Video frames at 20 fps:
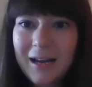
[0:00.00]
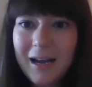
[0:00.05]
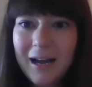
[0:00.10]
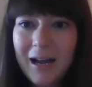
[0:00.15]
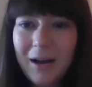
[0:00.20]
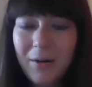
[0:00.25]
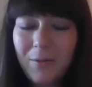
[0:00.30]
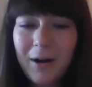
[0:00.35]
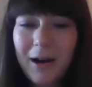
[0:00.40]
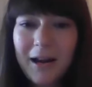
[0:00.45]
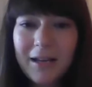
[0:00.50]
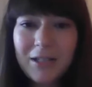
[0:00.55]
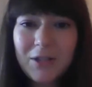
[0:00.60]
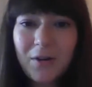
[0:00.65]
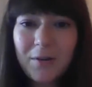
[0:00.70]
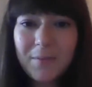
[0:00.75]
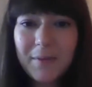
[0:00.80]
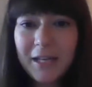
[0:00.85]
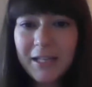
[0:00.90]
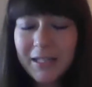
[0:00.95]
Whereas
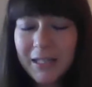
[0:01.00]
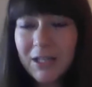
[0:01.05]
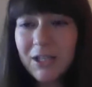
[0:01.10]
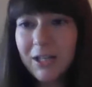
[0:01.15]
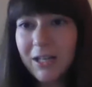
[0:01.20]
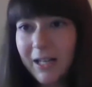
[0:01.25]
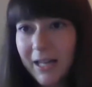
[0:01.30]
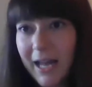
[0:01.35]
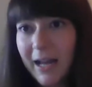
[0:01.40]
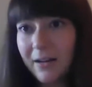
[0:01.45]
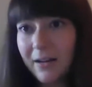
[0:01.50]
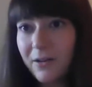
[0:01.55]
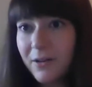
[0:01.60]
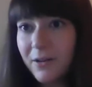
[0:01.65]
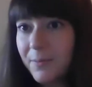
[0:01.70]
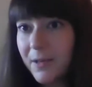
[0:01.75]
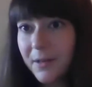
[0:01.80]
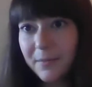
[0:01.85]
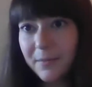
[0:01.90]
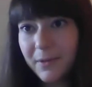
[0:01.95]
normalization, again,
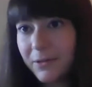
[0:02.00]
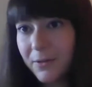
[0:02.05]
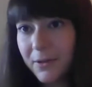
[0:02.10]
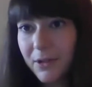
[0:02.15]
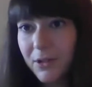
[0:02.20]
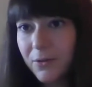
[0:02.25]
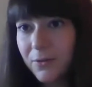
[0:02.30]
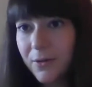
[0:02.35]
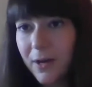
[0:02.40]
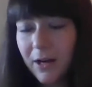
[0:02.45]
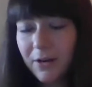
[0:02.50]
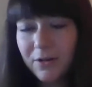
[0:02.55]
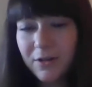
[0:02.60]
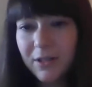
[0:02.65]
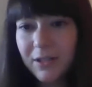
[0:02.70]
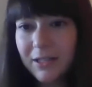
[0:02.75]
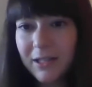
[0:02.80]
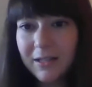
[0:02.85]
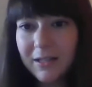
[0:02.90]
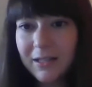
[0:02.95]
could be between two
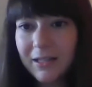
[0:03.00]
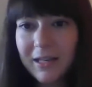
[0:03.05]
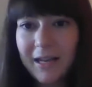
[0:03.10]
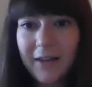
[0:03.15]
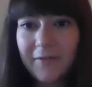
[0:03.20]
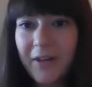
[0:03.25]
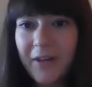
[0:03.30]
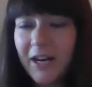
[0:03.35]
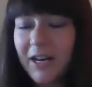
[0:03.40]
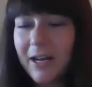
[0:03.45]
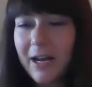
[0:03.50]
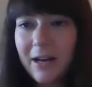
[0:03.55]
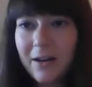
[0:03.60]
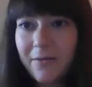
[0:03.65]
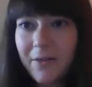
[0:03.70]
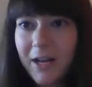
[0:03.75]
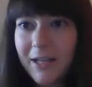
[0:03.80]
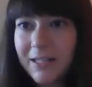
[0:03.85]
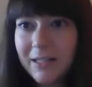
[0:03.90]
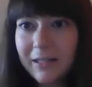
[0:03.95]
countries that didn't have any
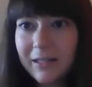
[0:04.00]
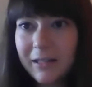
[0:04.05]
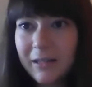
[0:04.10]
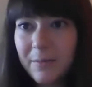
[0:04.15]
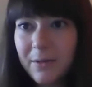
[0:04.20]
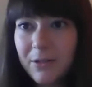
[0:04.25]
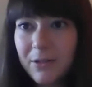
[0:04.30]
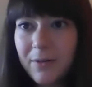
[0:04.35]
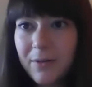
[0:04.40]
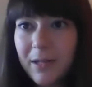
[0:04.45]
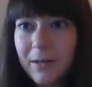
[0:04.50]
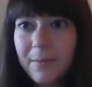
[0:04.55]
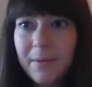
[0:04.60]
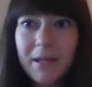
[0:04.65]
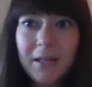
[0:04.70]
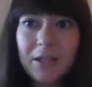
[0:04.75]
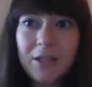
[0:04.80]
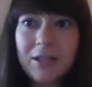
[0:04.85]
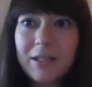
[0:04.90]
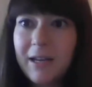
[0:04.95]
kind of hostility between them.
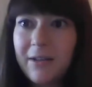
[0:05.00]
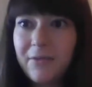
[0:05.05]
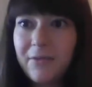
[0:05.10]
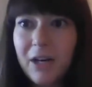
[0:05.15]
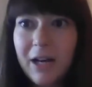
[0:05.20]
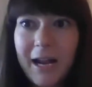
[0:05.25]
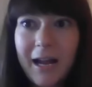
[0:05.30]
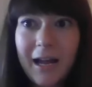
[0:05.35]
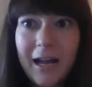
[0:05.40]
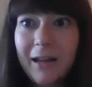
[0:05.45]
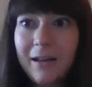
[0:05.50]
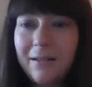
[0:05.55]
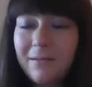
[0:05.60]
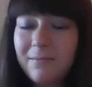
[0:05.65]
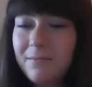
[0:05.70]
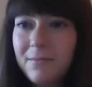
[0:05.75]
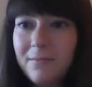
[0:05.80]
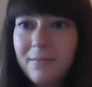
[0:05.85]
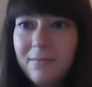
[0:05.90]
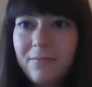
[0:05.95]
They just never had
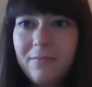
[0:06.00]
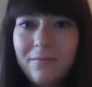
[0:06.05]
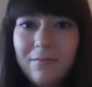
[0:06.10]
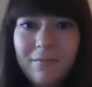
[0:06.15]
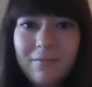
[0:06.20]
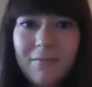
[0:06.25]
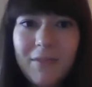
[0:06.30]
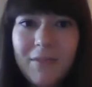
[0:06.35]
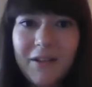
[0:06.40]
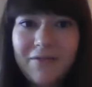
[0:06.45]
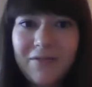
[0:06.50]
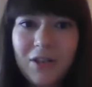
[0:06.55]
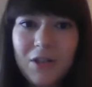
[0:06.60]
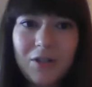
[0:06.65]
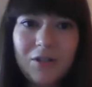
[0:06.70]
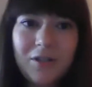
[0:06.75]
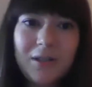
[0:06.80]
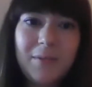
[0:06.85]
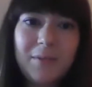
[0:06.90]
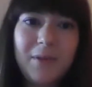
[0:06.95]

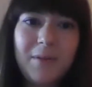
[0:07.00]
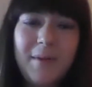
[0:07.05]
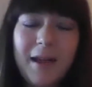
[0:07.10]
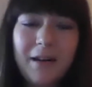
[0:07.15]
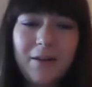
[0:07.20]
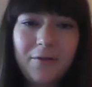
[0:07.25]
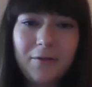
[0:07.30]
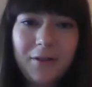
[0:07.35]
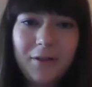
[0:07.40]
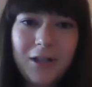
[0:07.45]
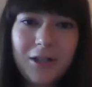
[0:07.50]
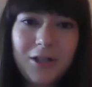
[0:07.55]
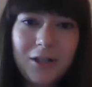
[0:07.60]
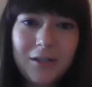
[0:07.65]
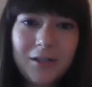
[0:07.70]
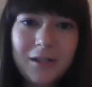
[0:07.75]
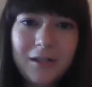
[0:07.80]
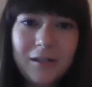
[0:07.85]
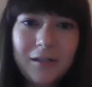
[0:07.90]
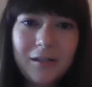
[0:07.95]
official diplomatic
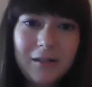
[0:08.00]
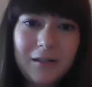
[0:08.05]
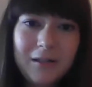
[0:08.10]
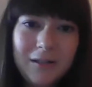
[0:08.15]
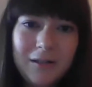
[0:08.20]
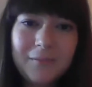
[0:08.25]
relations.